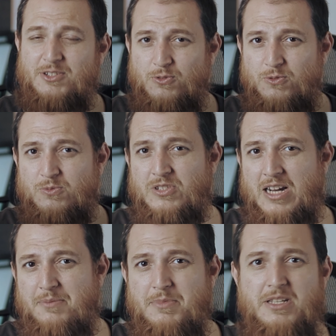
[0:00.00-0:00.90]
do
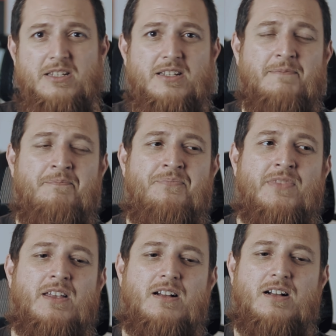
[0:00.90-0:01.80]
send me
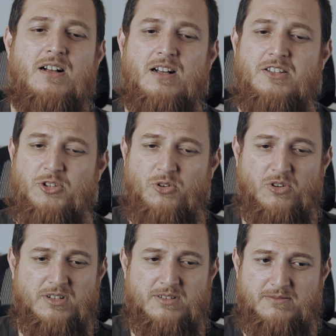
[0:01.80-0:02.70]

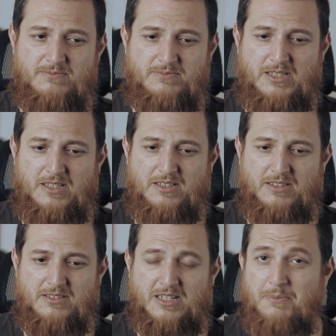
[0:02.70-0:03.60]
your
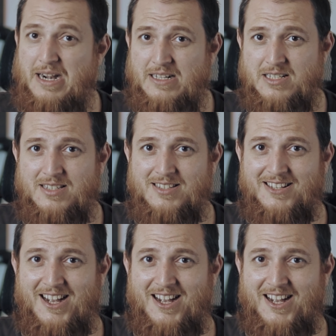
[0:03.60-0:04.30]
comments.